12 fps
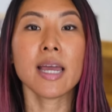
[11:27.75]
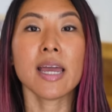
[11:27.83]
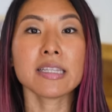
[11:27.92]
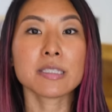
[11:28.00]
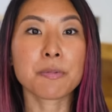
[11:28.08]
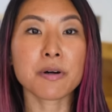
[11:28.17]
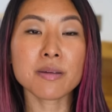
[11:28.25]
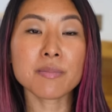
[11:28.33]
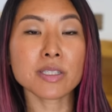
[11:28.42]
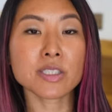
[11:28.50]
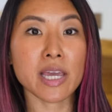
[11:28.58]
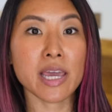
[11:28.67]
it's pretty
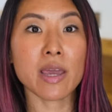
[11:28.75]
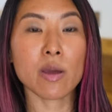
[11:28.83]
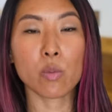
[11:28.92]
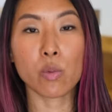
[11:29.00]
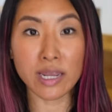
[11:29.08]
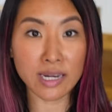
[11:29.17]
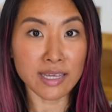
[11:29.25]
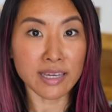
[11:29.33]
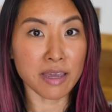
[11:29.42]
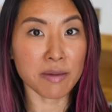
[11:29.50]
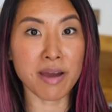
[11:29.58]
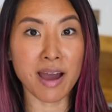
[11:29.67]
much a waiting
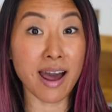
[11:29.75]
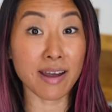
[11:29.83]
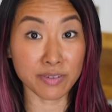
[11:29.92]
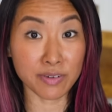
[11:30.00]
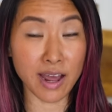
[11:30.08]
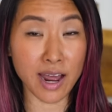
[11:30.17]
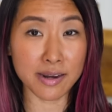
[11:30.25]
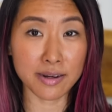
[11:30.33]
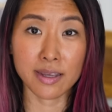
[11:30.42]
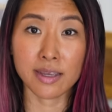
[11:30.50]
game after that,